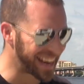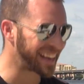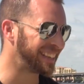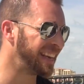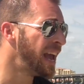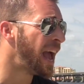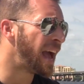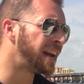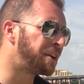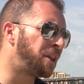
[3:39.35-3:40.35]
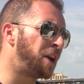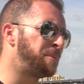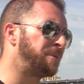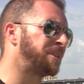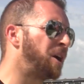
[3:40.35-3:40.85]
Exactly. And a lot
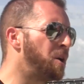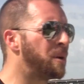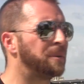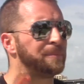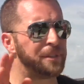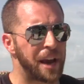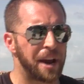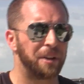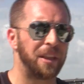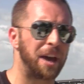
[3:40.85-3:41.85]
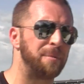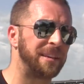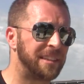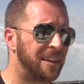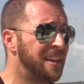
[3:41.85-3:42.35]
of people say, oh, well, jail, not a
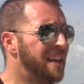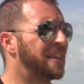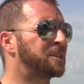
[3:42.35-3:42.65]
big deal.